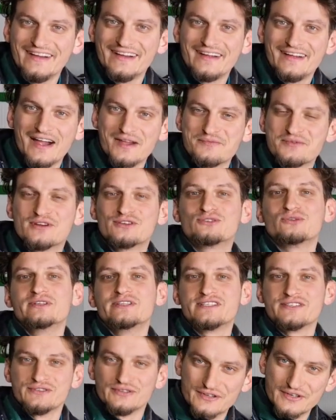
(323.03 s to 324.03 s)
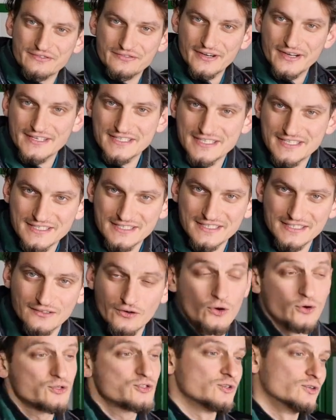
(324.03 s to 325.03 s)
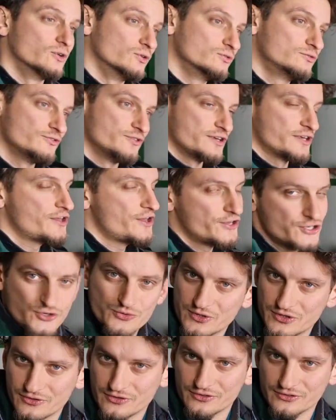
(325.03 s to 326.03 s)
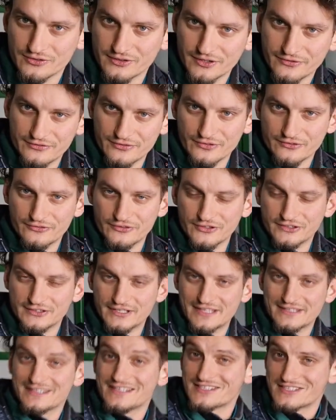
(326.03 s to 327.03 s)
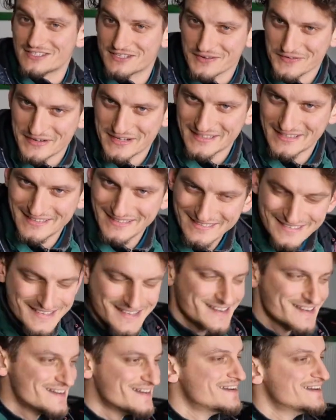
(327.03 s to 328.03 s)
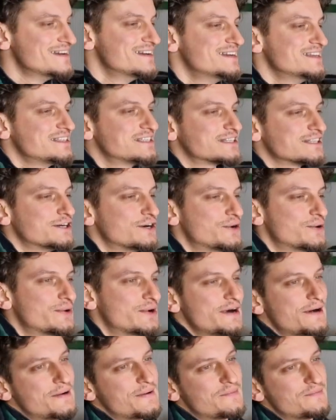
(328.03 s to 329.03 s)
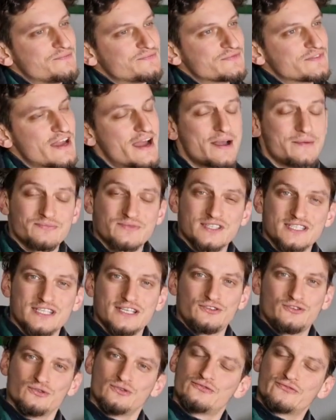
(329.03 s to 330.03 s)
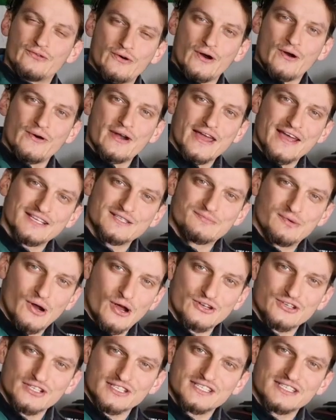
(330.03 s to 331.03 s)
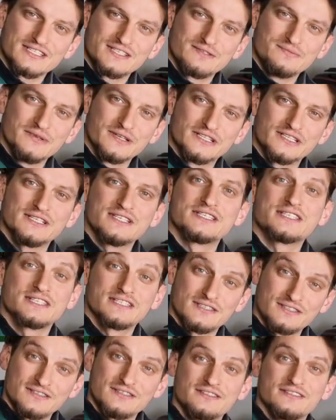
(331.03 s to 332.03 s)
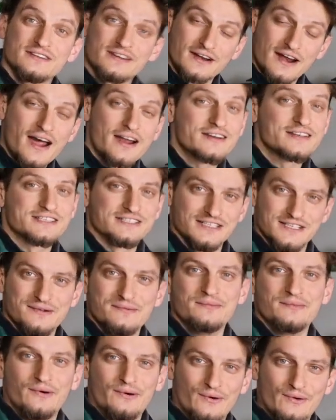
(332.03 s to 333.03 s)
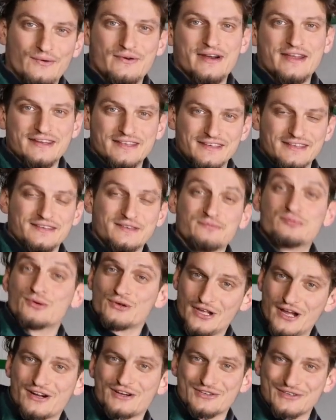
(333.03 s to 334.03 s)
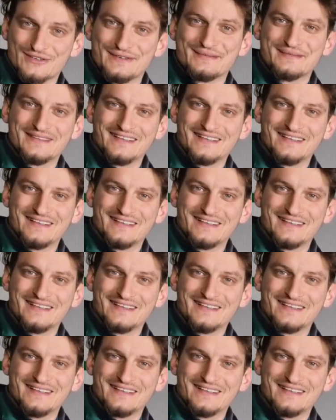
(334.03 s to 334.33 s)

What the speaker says: I'm here to listen to your advice and also to engage with you if you feel that necessary. So yeah, stay tuned for our next projects because there are some already in production.